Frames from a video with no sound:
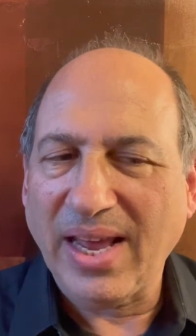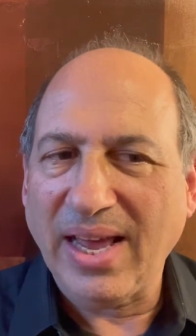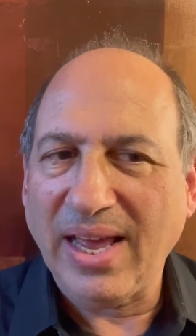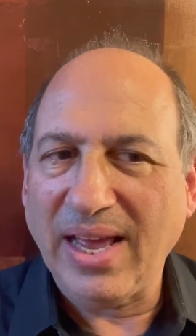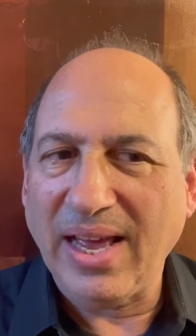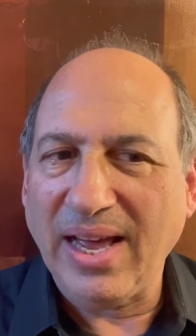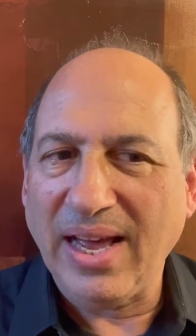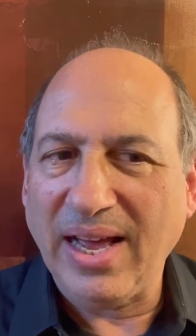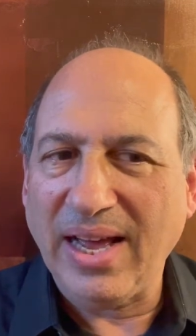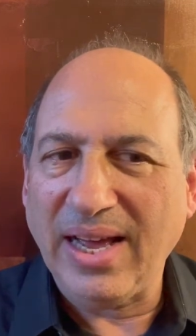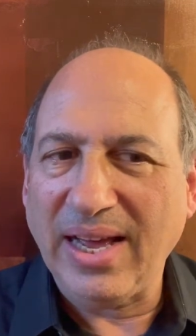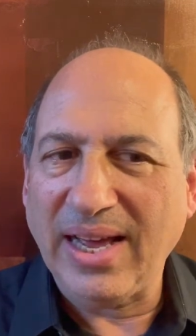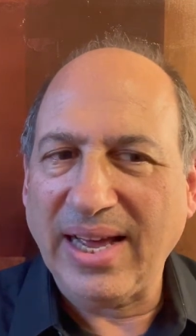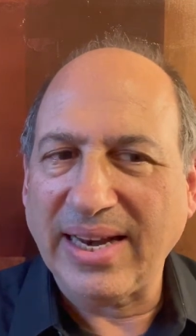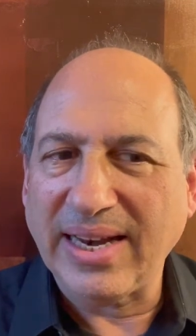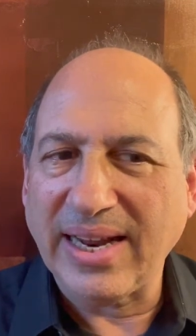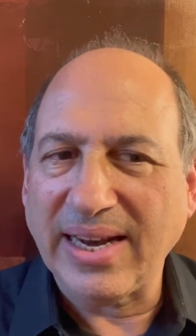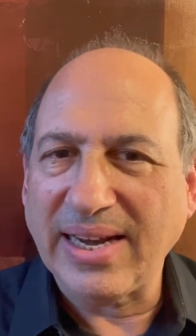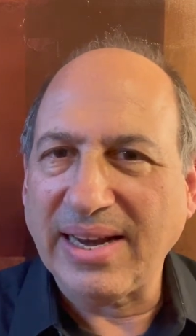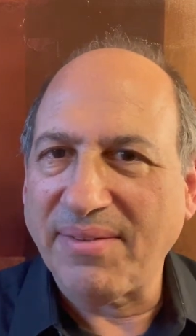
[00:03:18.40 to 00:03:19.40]
and
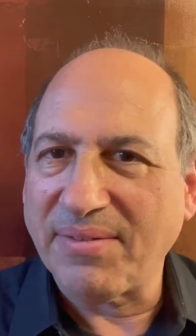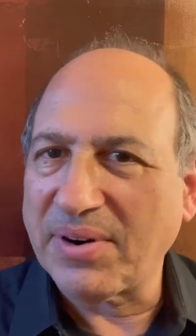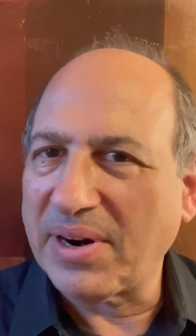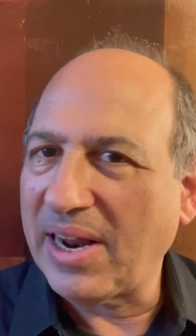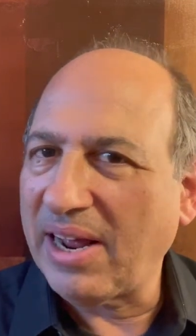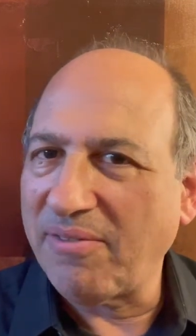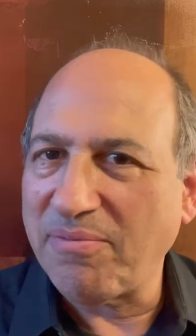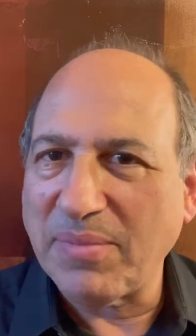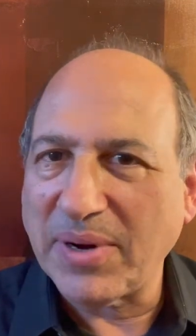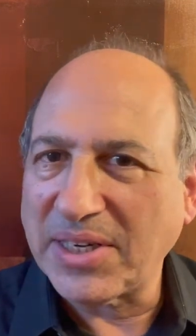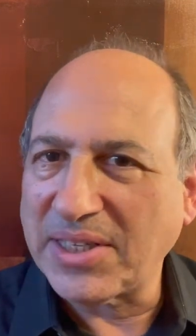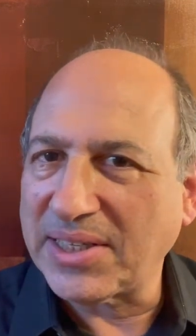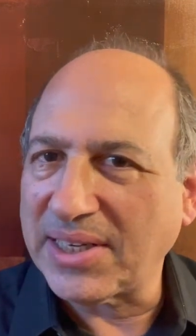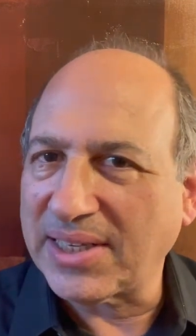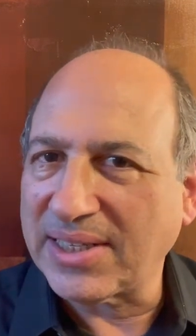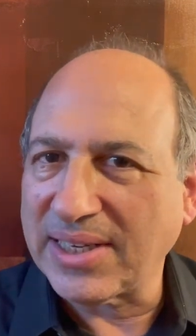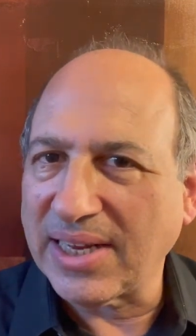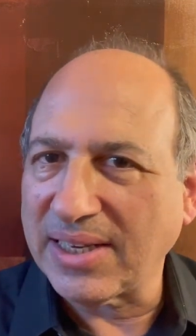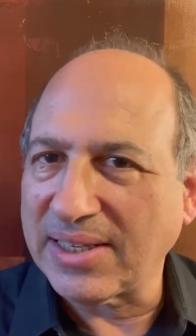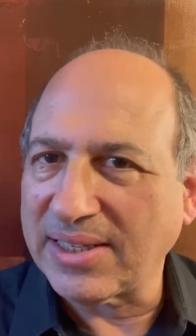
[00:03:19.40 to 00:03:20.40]
I never have much
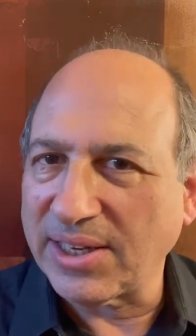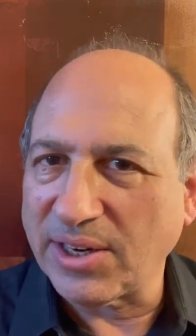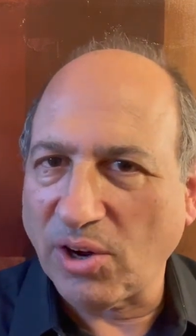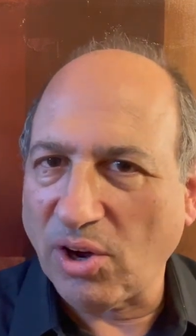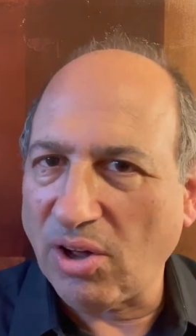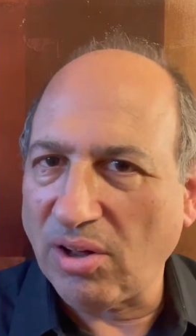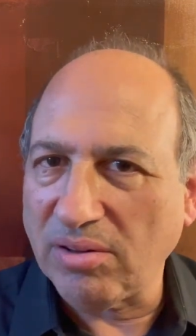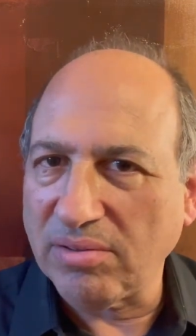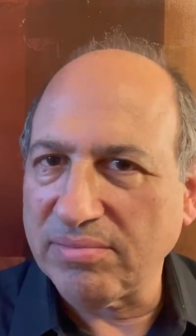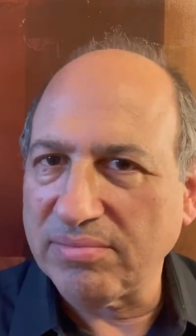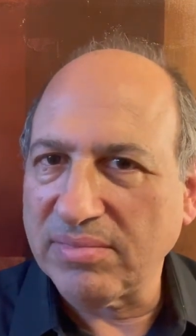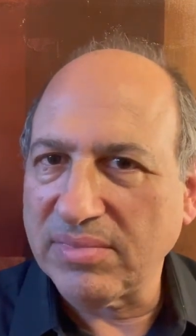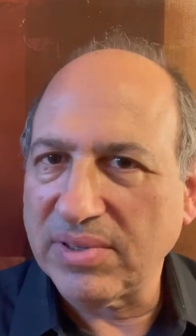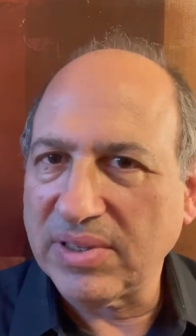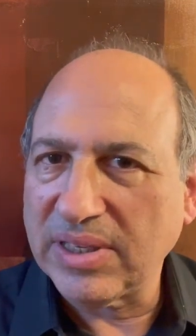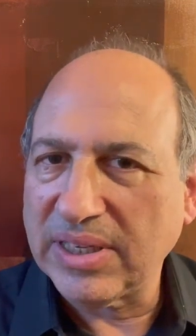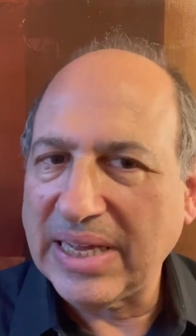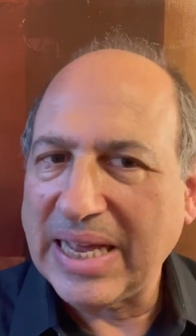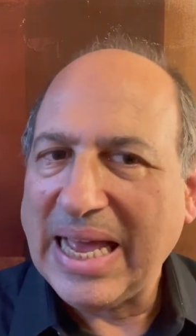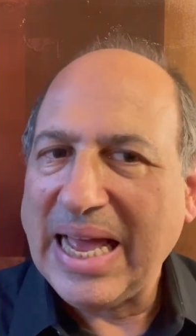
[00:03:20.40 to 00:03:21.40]
success at all,
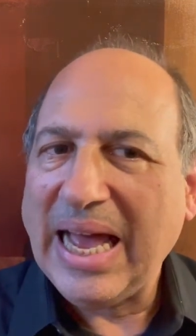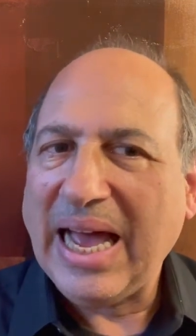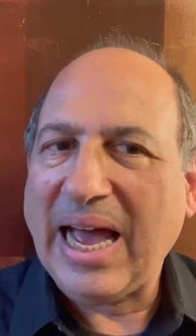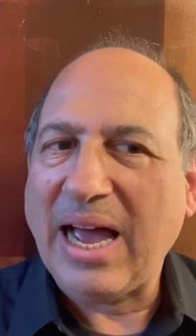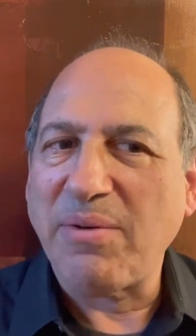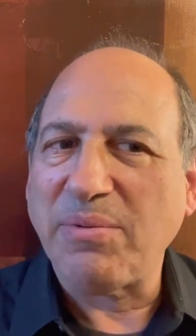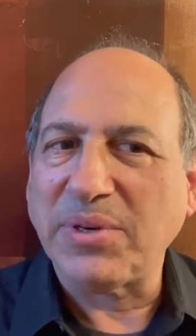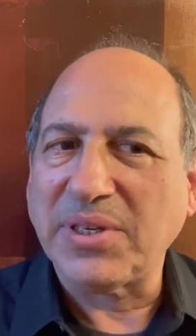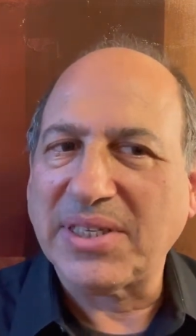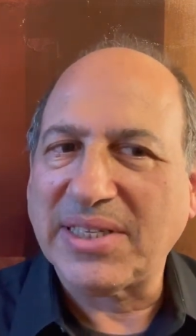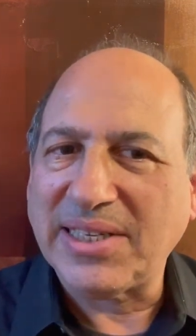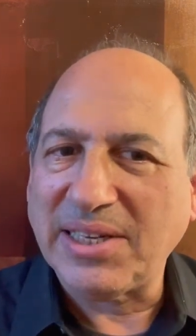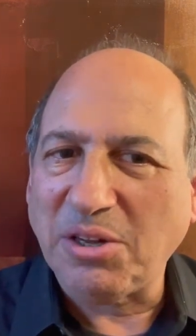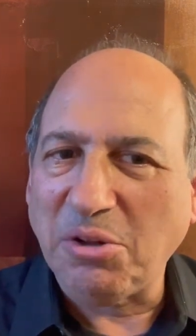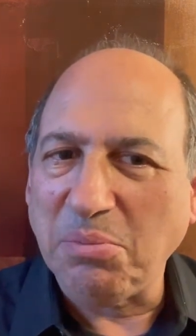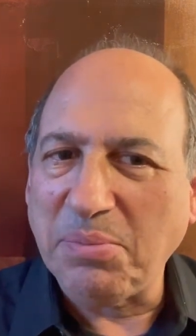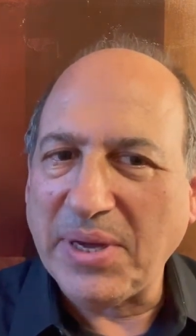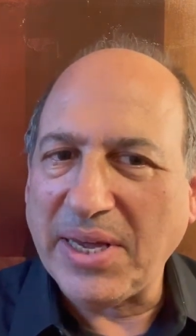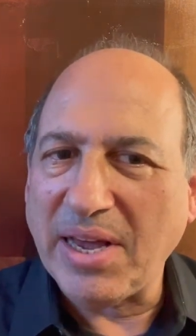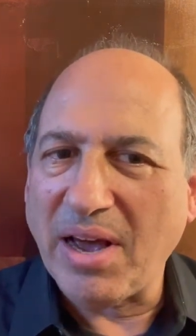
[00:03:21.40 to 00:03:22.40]
I will still
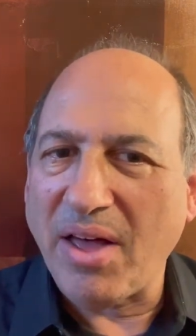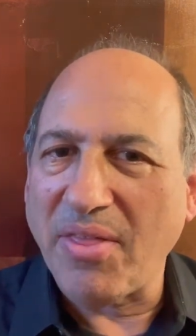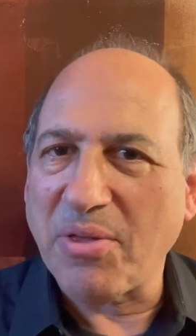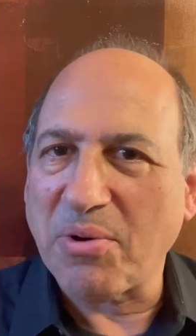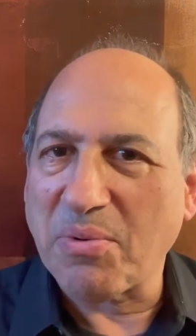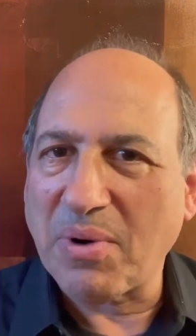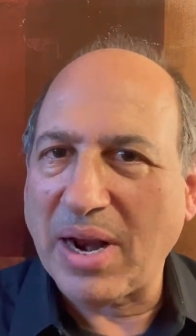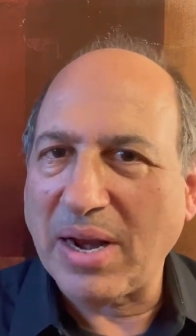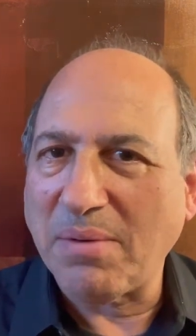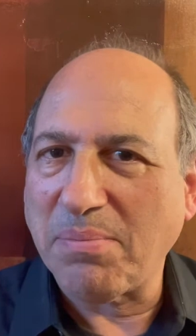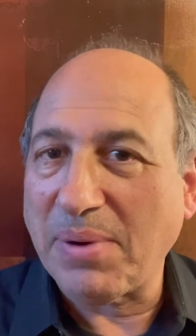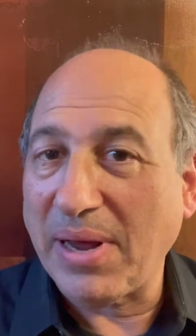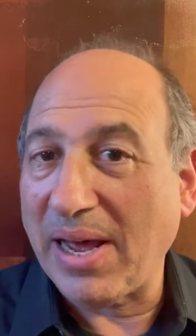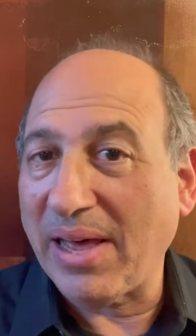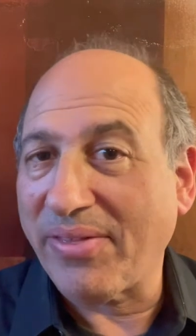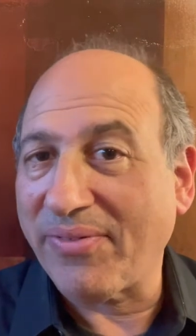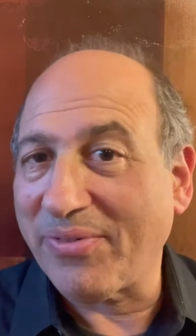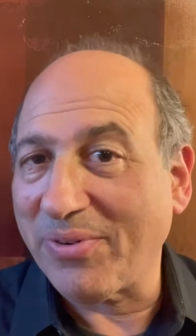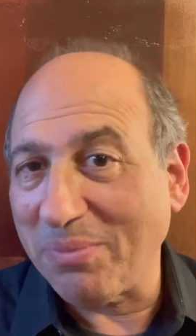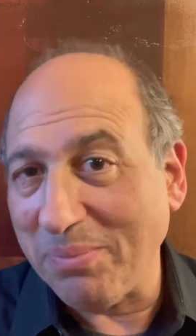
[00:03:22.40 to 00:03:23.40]
be on the right
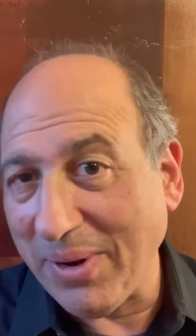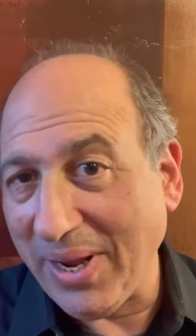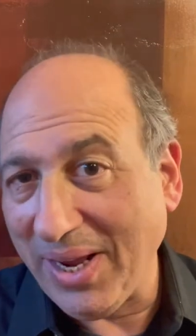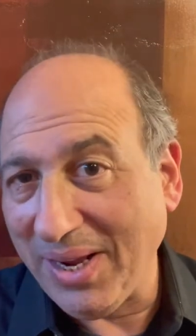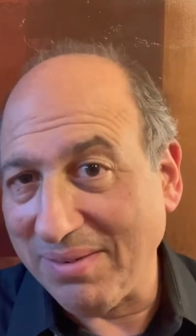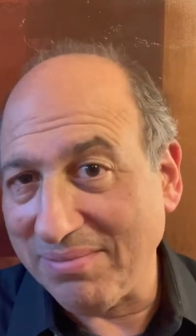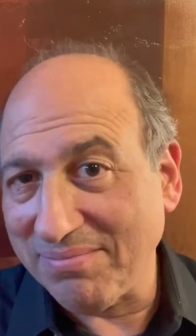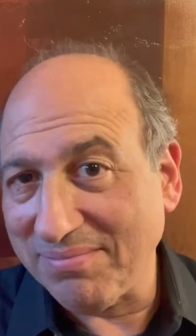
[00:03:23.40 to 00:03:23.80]
path for me.